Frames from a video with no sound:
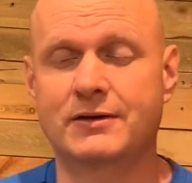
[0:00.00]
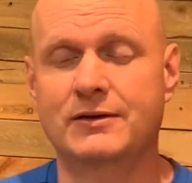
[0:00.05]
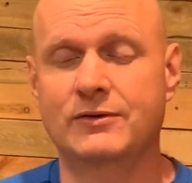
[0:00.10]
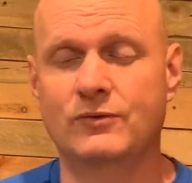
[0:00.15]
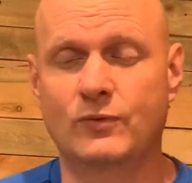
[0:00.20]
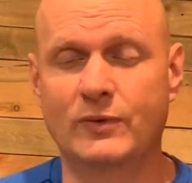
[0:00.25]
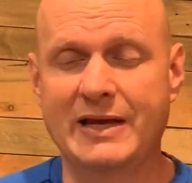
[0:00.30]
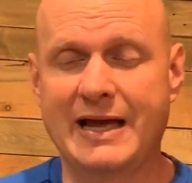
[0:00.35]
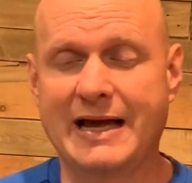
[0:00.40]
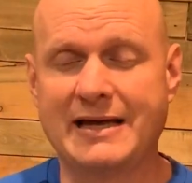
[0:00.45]

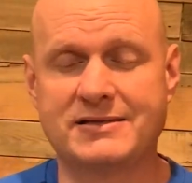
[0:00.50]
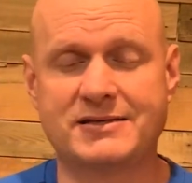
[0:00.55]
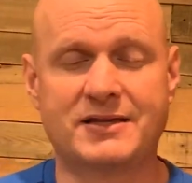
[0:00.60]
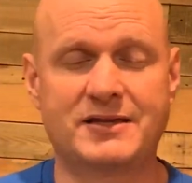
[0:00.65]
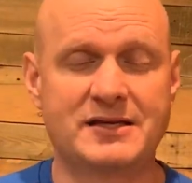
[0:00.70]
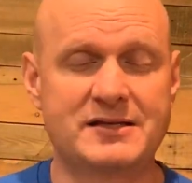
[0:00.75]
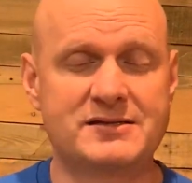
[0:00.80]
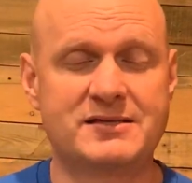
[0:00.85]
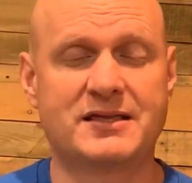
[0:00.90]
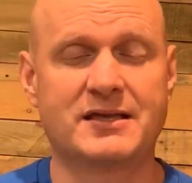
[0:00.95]
We ask
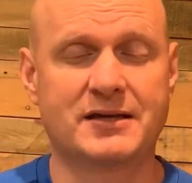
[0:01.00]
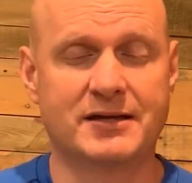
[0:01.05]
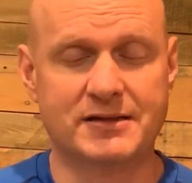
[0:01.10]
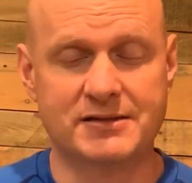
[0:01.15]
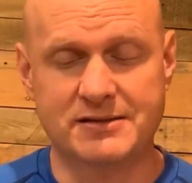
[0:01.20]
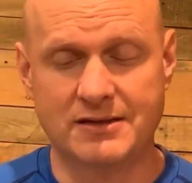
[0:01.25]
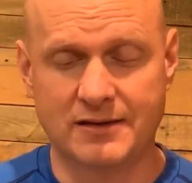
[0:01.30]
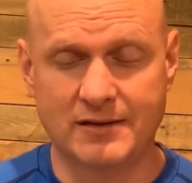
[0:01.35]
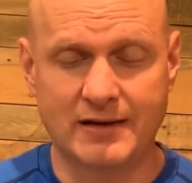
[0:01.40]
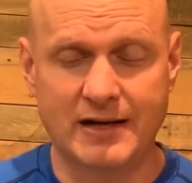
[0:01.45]
these things
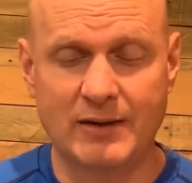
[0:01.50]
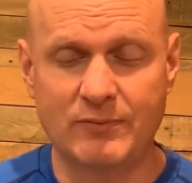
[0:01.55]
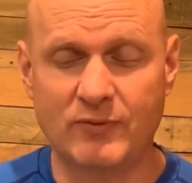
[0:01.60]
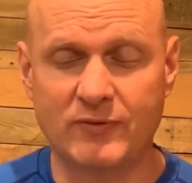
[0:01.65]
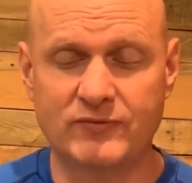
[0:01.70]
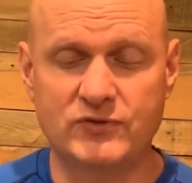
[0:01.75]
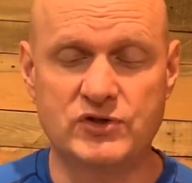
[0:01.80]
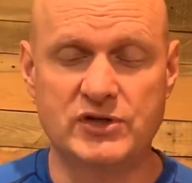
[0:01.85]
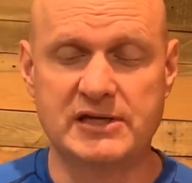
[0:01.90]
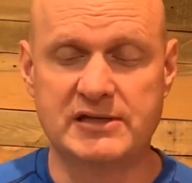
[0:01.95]
in the name
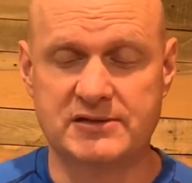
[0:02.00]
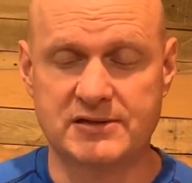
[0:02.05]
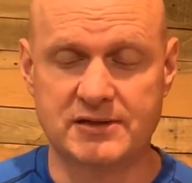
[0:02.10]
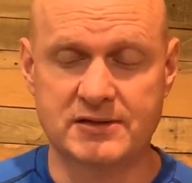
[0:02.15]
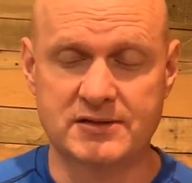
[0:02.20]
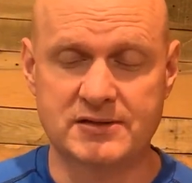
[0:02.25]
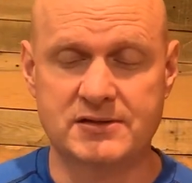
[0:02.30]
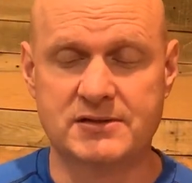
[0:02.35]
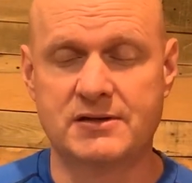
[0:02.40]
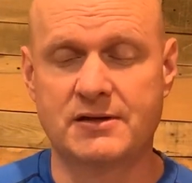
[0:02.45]
of
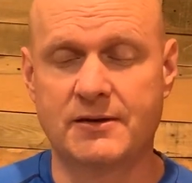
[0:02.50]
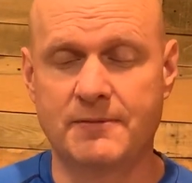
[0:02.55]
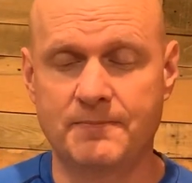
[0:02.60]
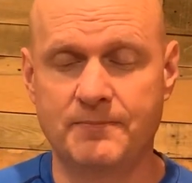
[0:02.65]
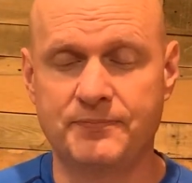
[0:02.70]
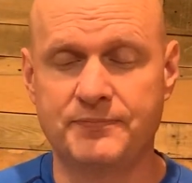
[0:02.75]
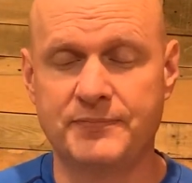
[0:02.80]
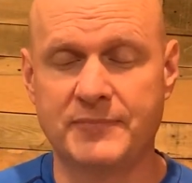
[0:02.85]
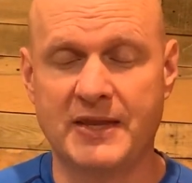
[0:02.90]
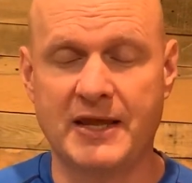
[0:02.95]
Jesus.
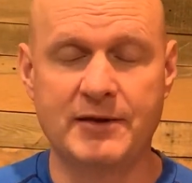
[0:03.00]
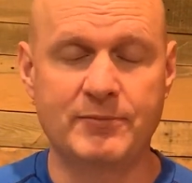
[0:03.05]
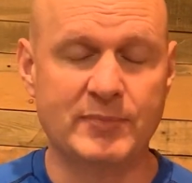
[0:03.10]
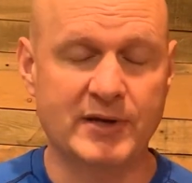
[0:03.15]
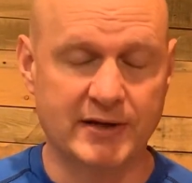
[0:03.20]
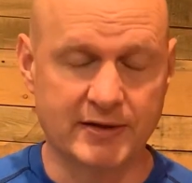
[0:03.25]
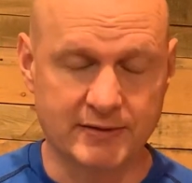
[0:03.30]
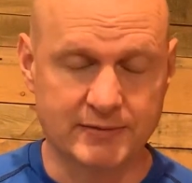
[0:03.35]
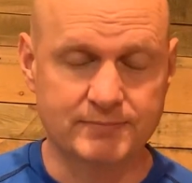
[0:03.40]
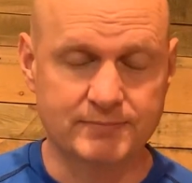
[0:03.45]
Amen.